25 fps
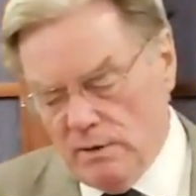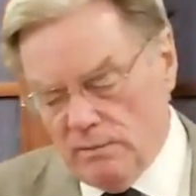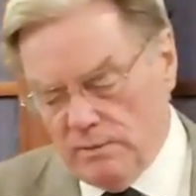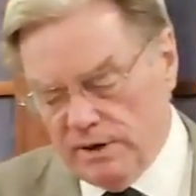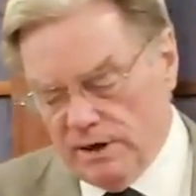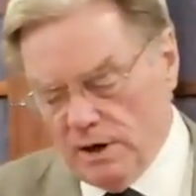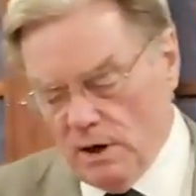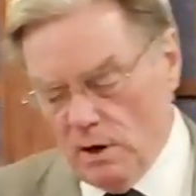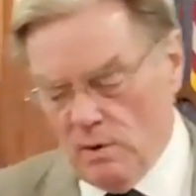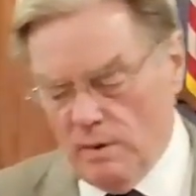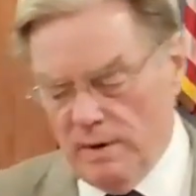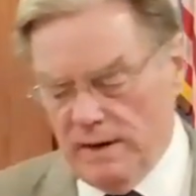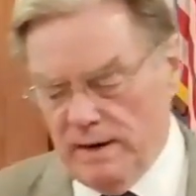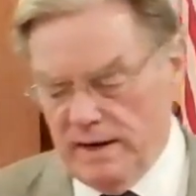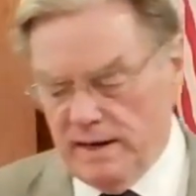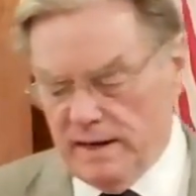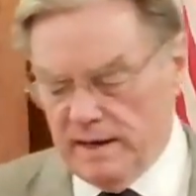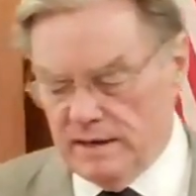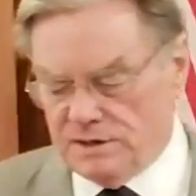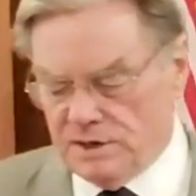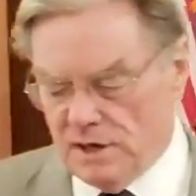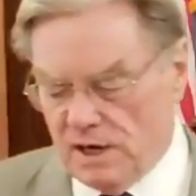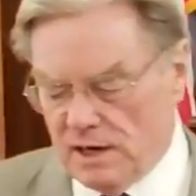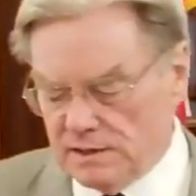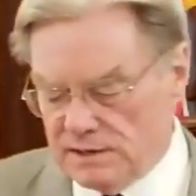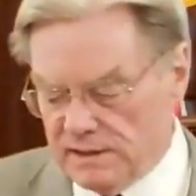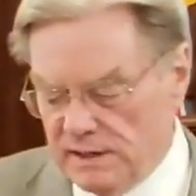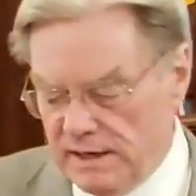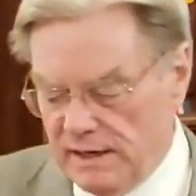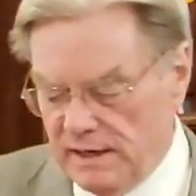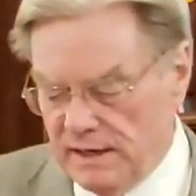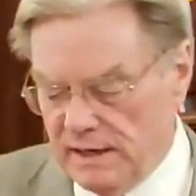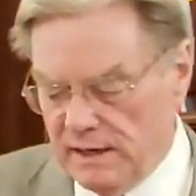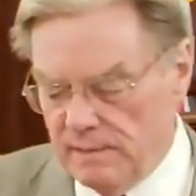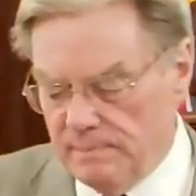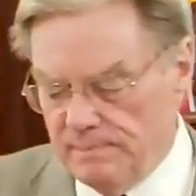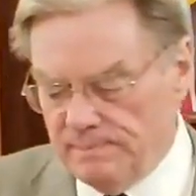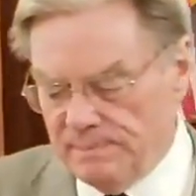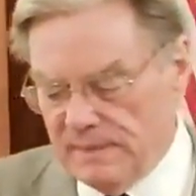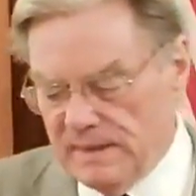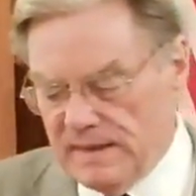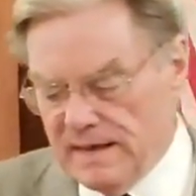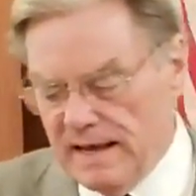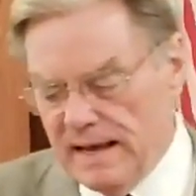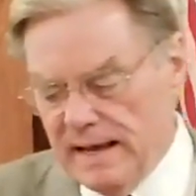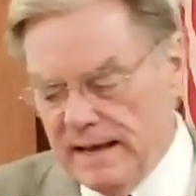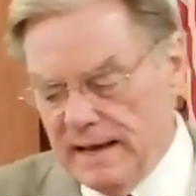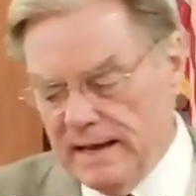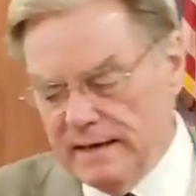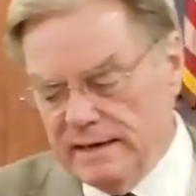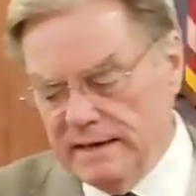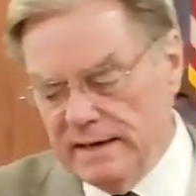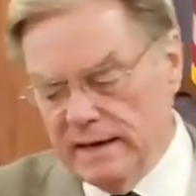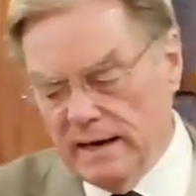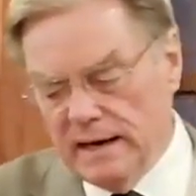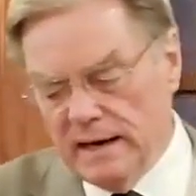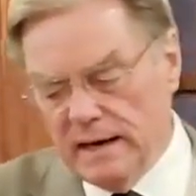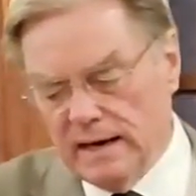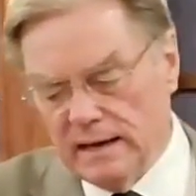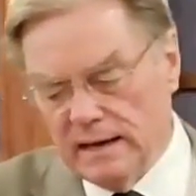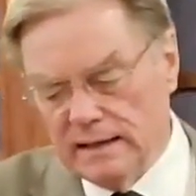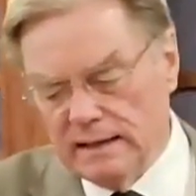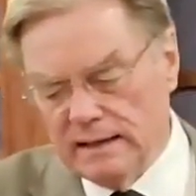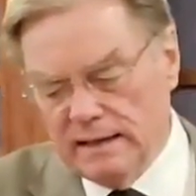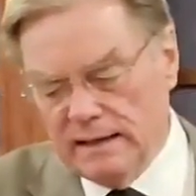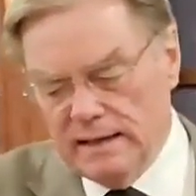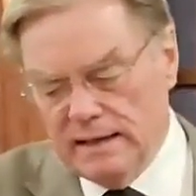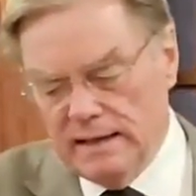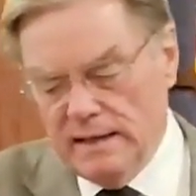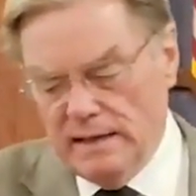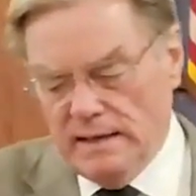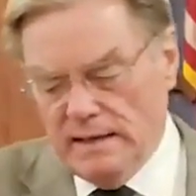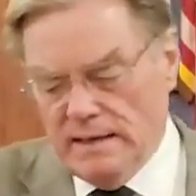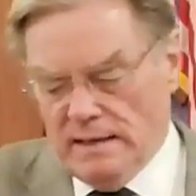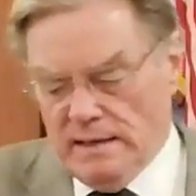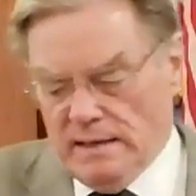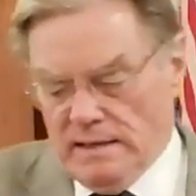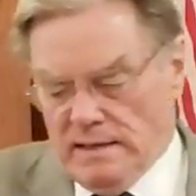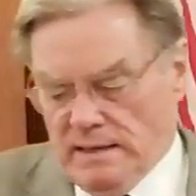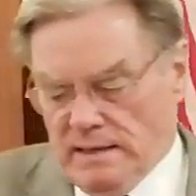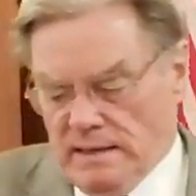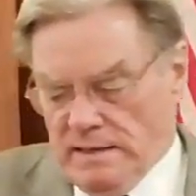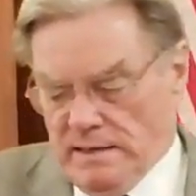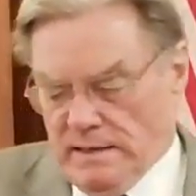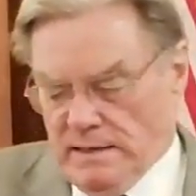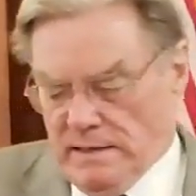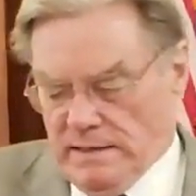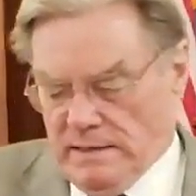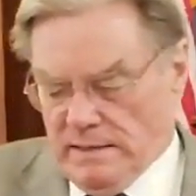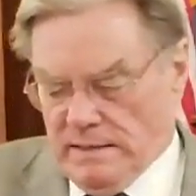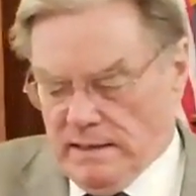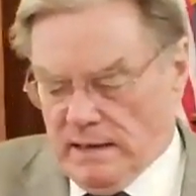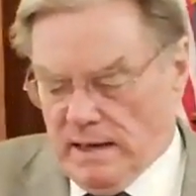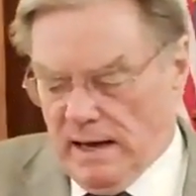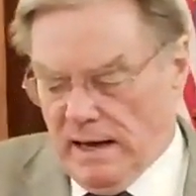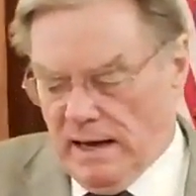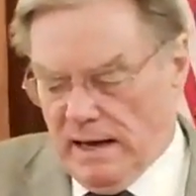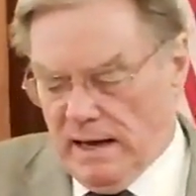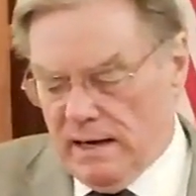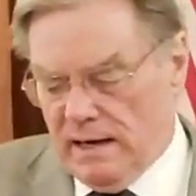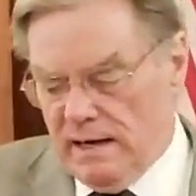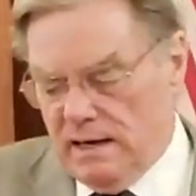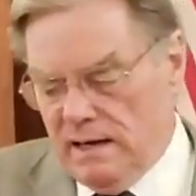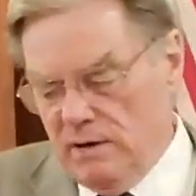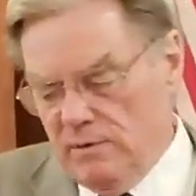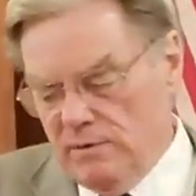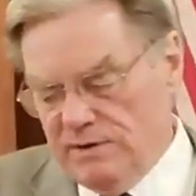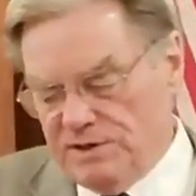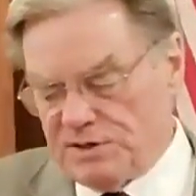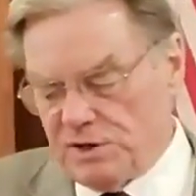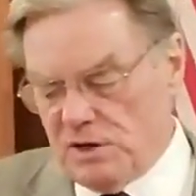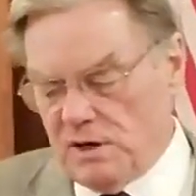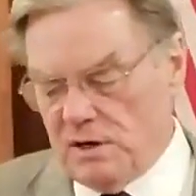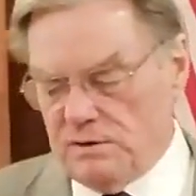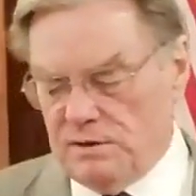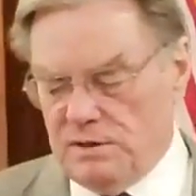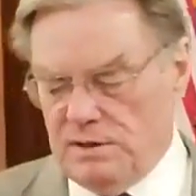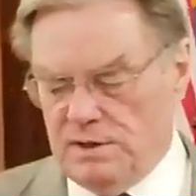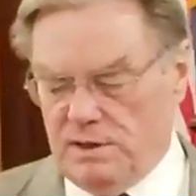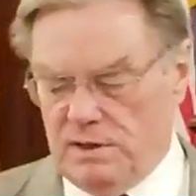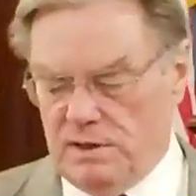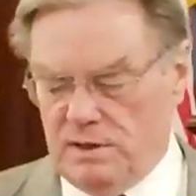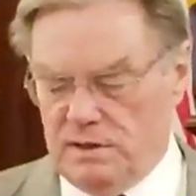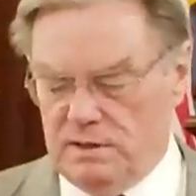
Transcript: we go in, I talk to him, and uh, uh, we, start the,